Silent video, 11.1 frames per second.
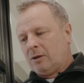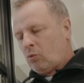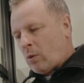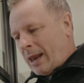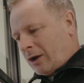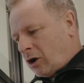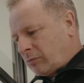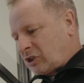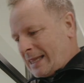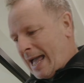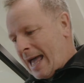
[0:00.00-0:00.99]
When it comes
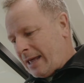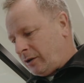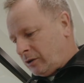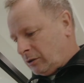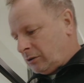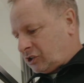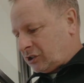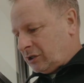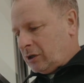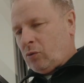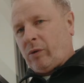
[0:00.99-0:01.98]
to the handles,
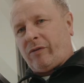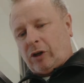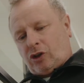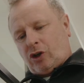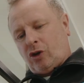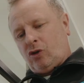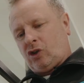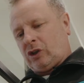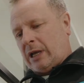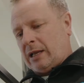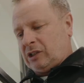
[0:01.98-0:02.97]
we've got 2
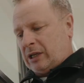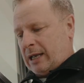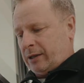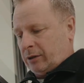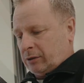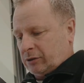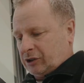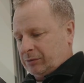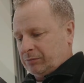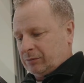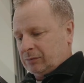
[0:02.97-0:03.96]
styles of handles